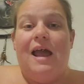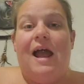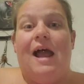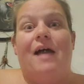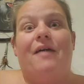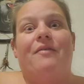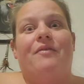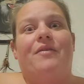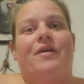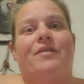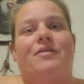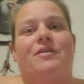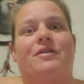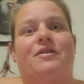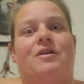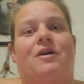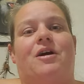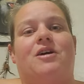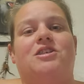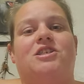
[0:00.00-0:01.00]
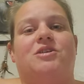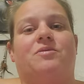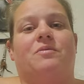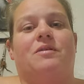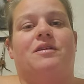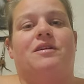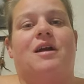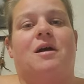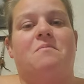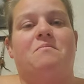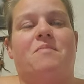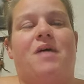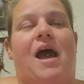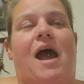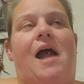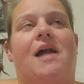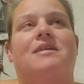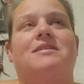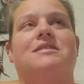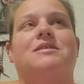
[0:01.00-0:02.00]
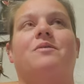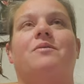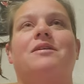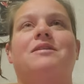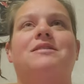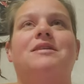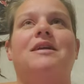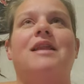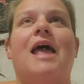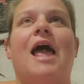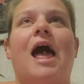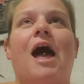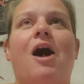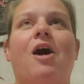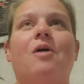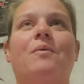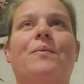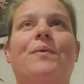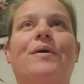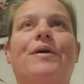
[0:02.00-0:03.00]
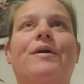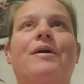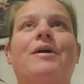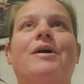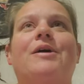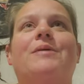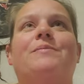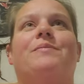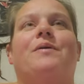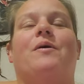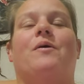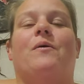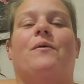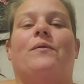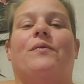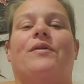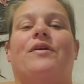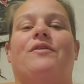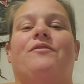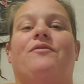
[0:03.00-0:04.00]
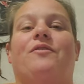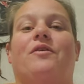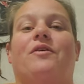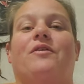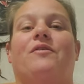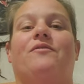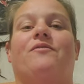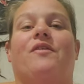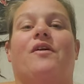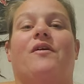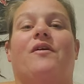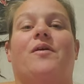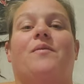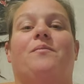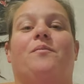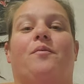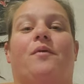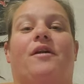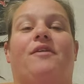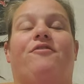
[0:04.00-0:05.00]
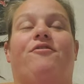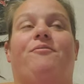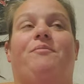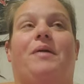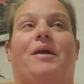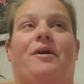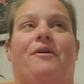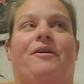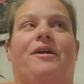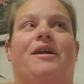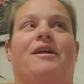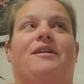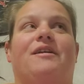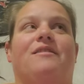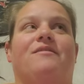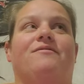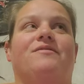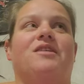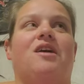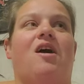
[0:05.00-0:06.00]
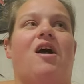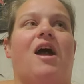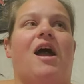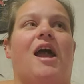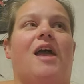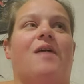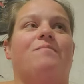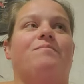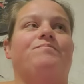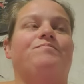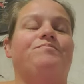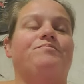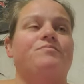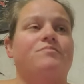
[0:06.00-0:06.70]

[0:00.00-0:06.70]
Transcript: and then the nausea would come back. So it did help, but only for a very brief period of time.